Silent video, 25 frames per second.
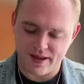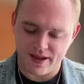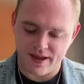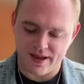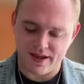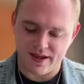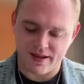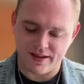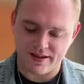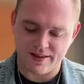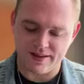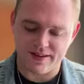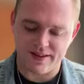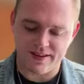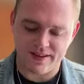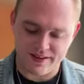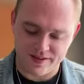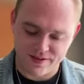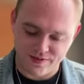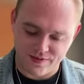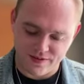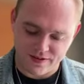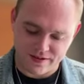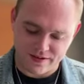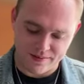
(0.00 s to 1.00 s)
and
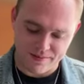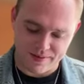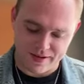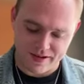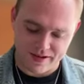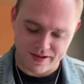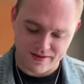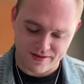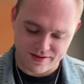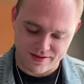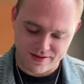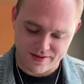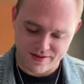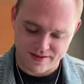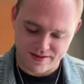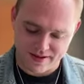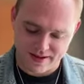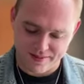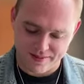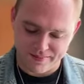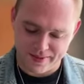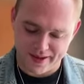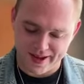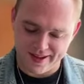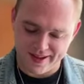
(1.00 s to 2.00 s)
it's funny because
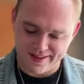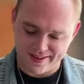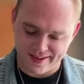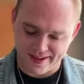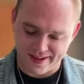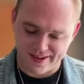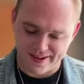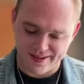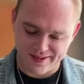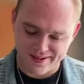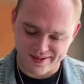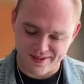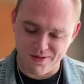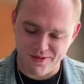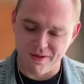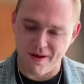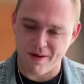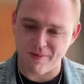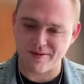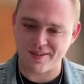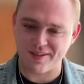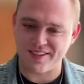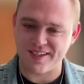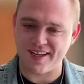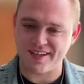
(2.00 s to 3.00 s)
Amanda, who I
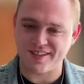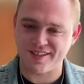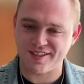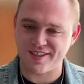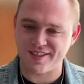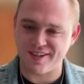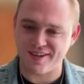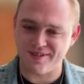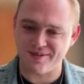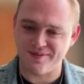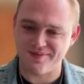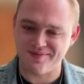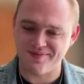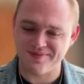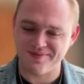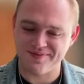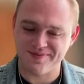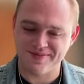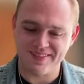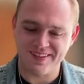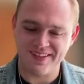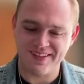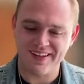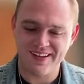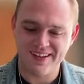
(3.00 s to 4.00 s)
was next to,
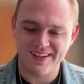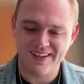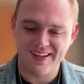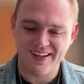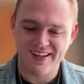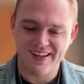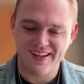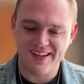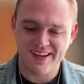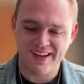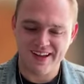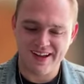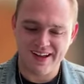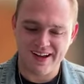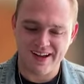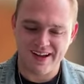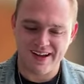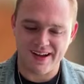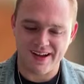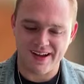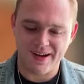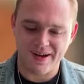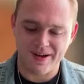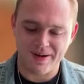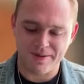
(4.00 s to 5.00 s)

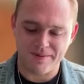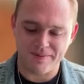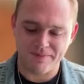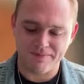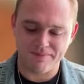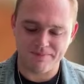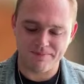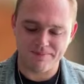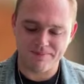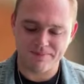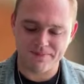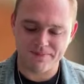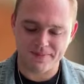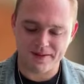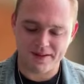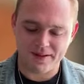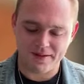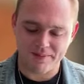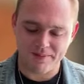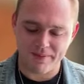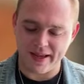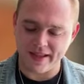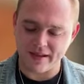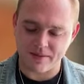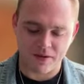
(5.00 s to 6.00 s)
um,
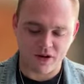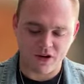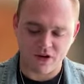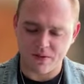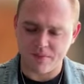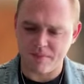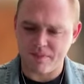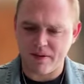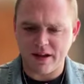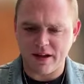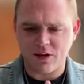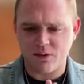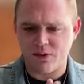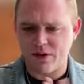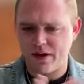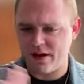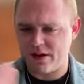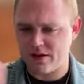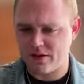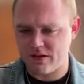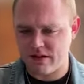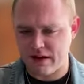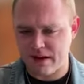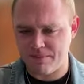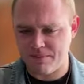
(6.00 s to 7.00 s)
Amanda Murray. By the way,
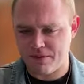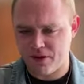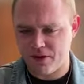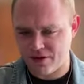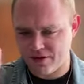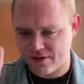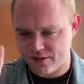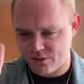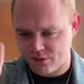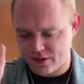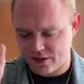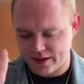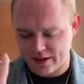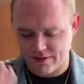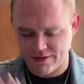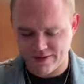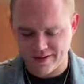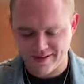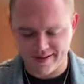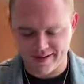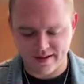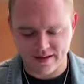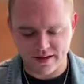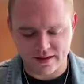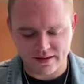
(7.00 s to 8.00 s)
great person. Want to give a
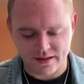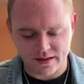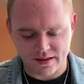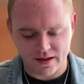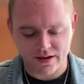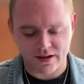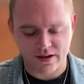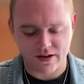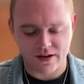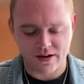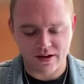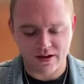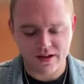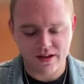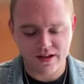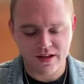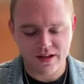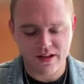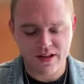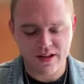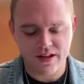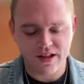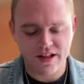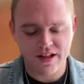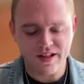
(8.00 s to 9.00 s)
shout out to her.
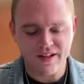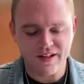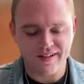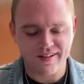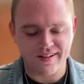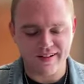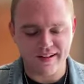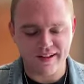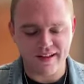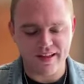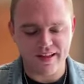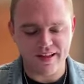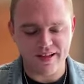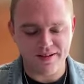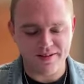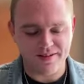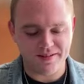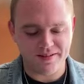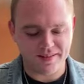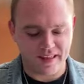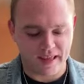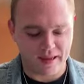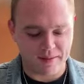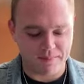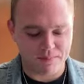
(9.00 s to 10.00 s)
She
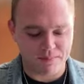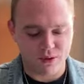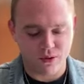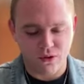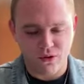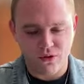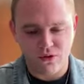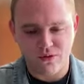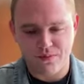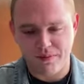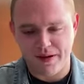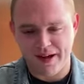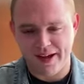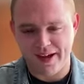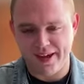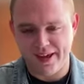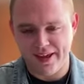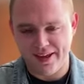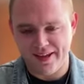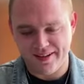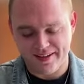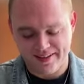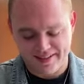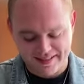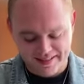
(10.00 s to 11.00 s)
like pulled
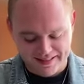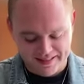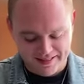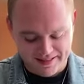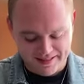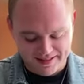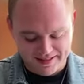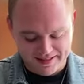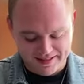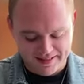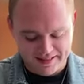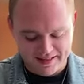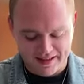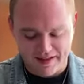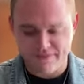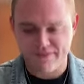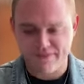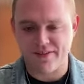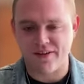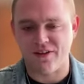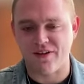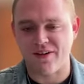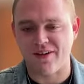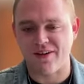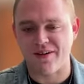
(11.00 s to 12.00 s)
my left
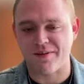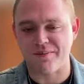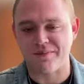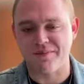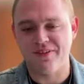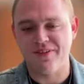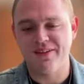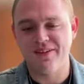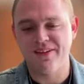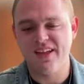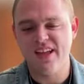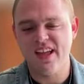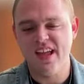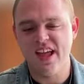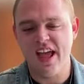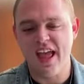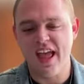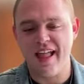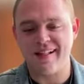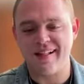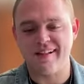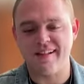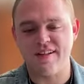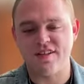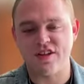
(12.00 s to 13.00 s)
arm,
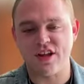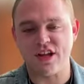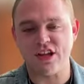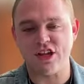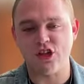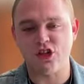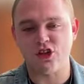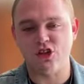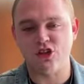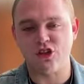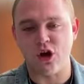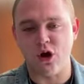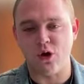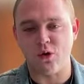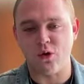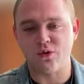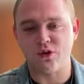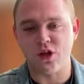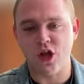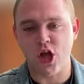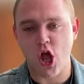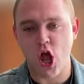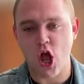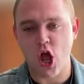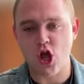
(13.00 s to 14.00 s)
and she said, "Don't
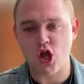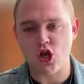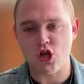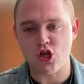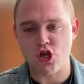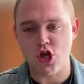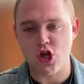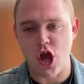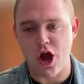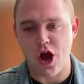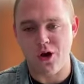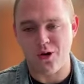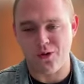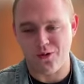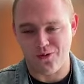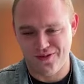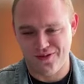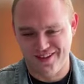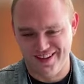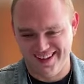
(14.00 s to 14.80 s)
go."